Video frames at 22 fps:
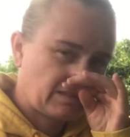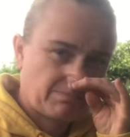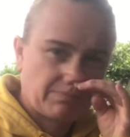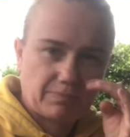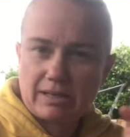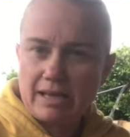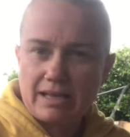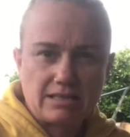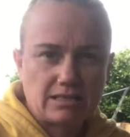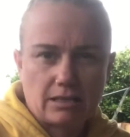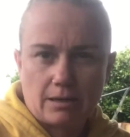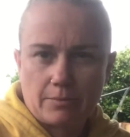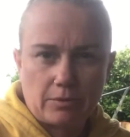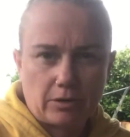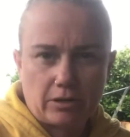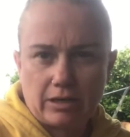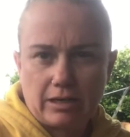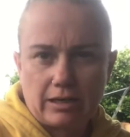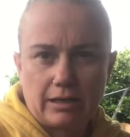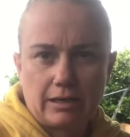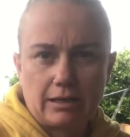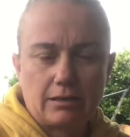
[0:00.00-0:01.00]
plants that I'm not
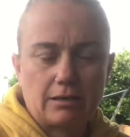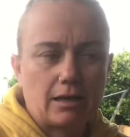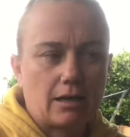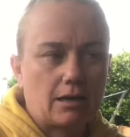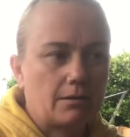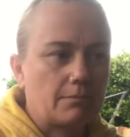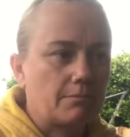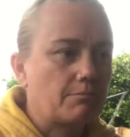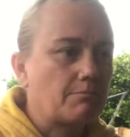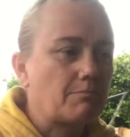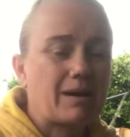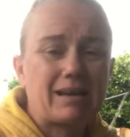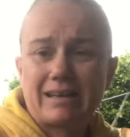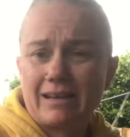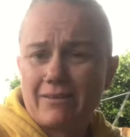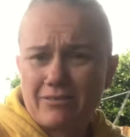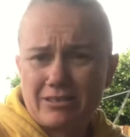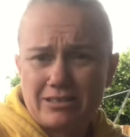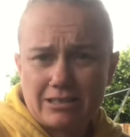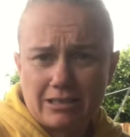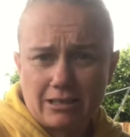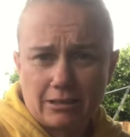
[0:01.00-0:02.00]
going to eat. My
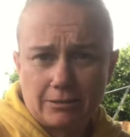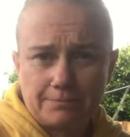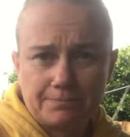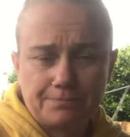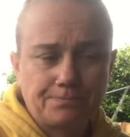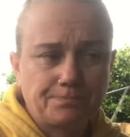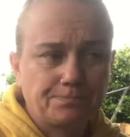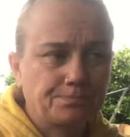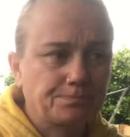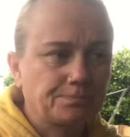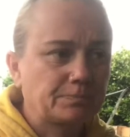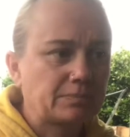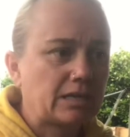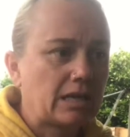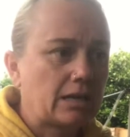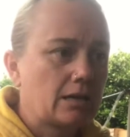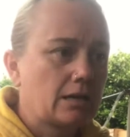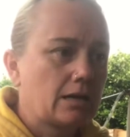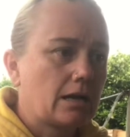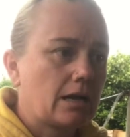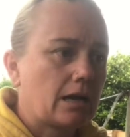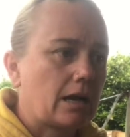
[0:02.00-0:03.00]
lavender,
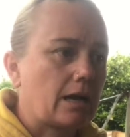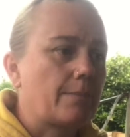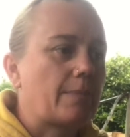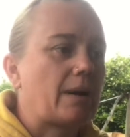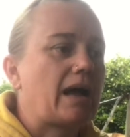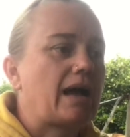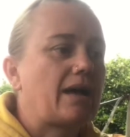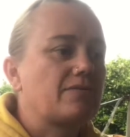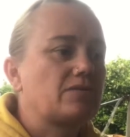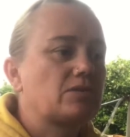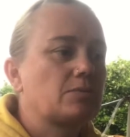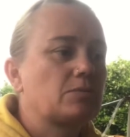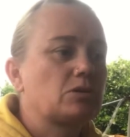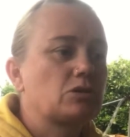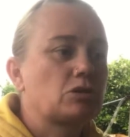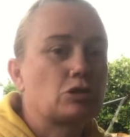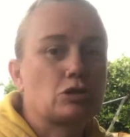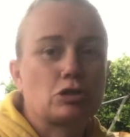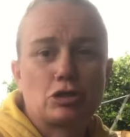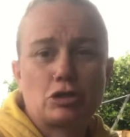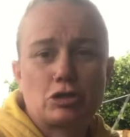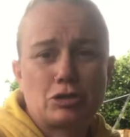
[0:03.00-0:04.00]
I have some
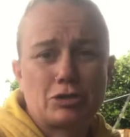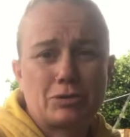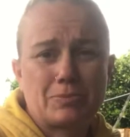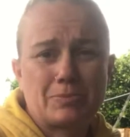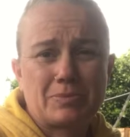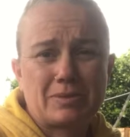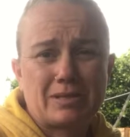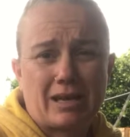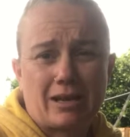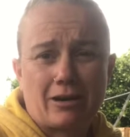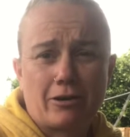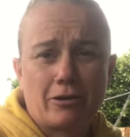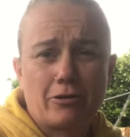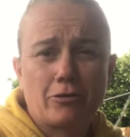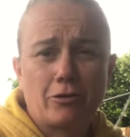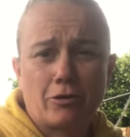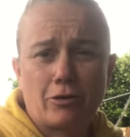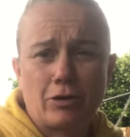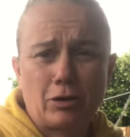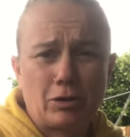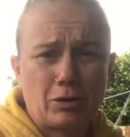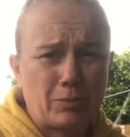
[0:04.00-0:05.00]
nasturtiums, and I
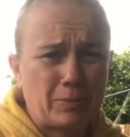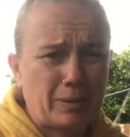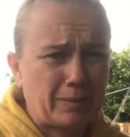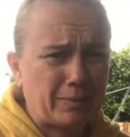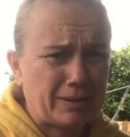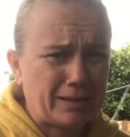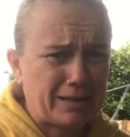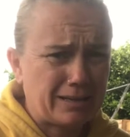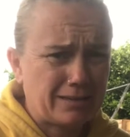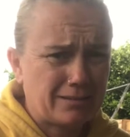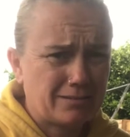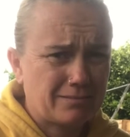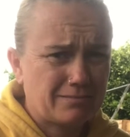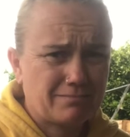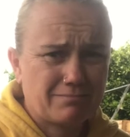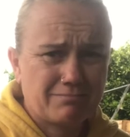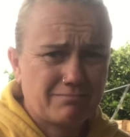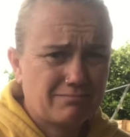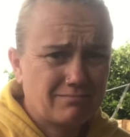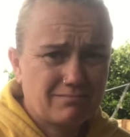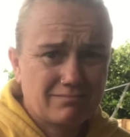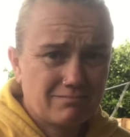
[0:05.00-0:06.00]
know a lot of people eat
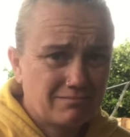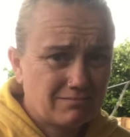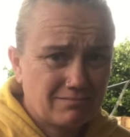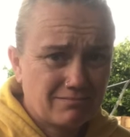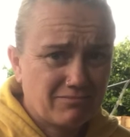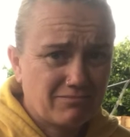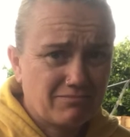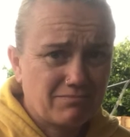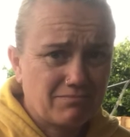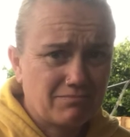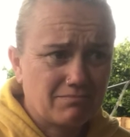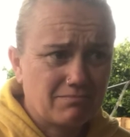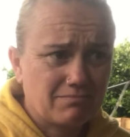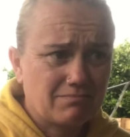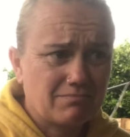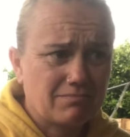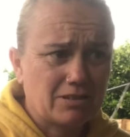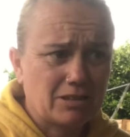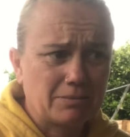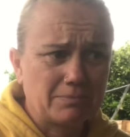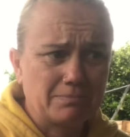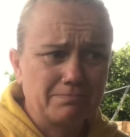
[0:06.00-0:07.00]

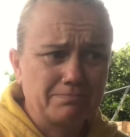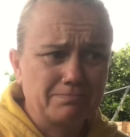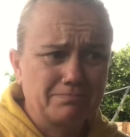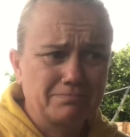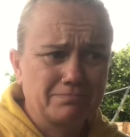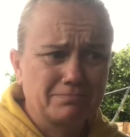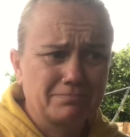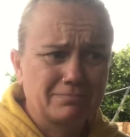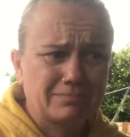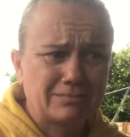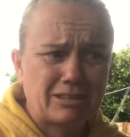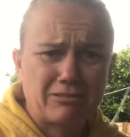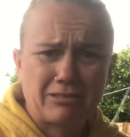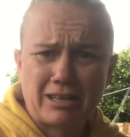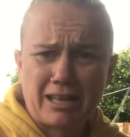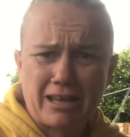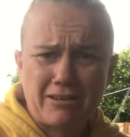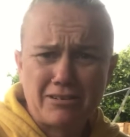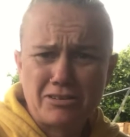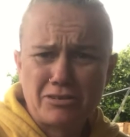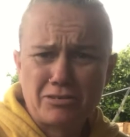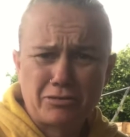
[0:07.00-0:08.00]
them, the
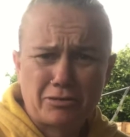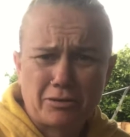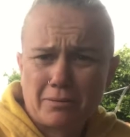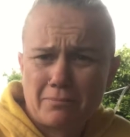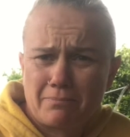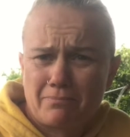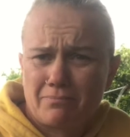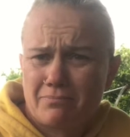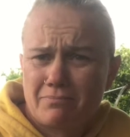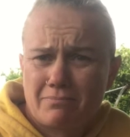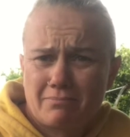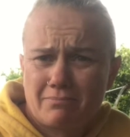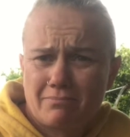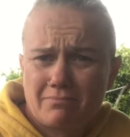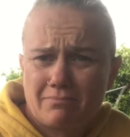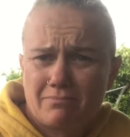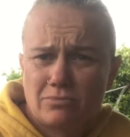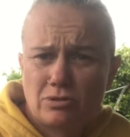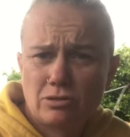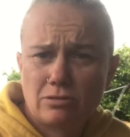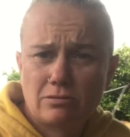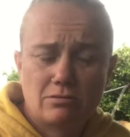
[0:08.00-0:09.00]
flowers from
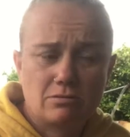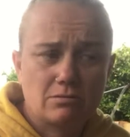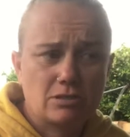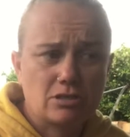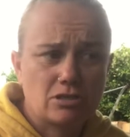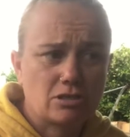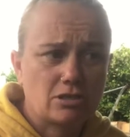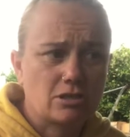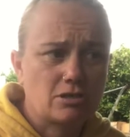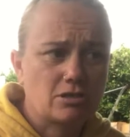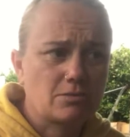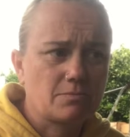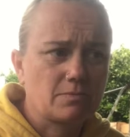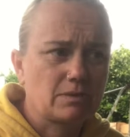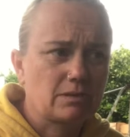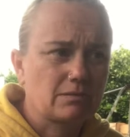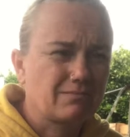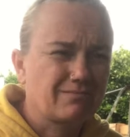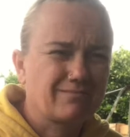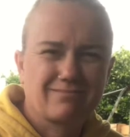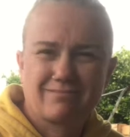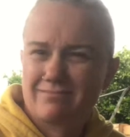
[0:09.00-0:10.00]
nasturtiums.
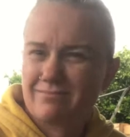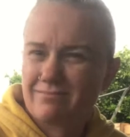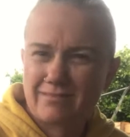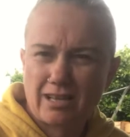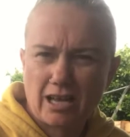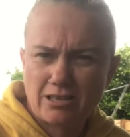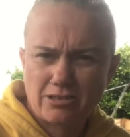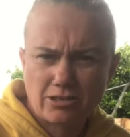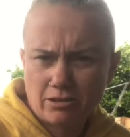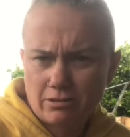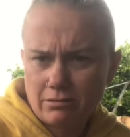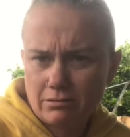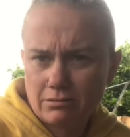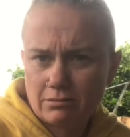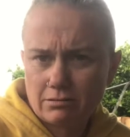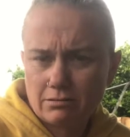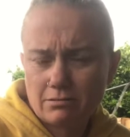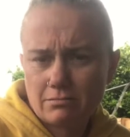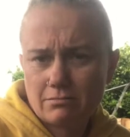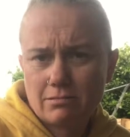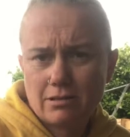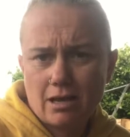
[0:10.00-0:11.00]
I don't.
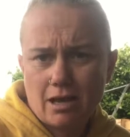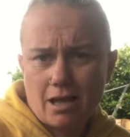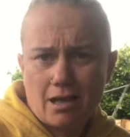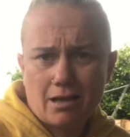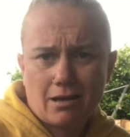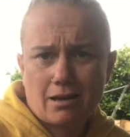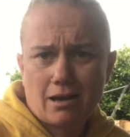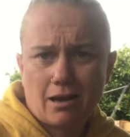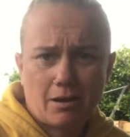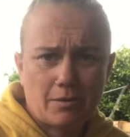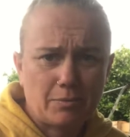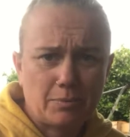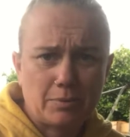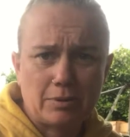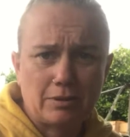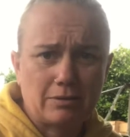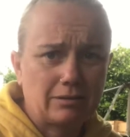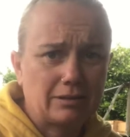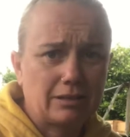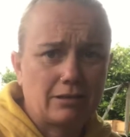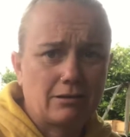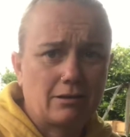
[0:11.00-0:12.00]
I
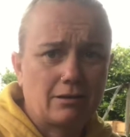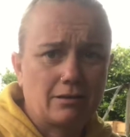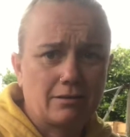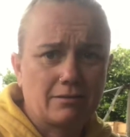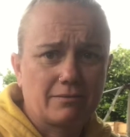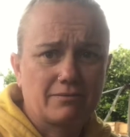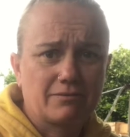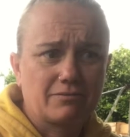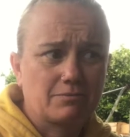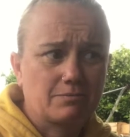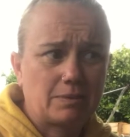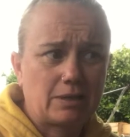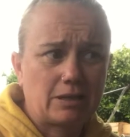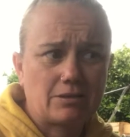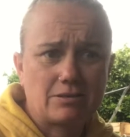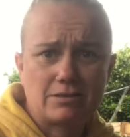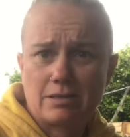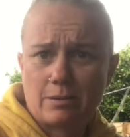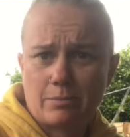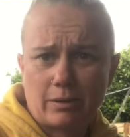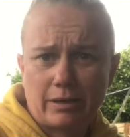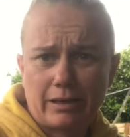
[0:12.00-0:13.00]
purely grow them
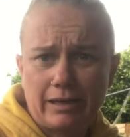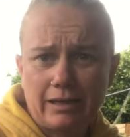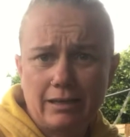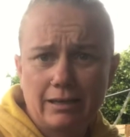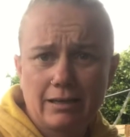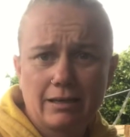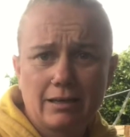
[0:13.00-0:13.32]
because they're pretty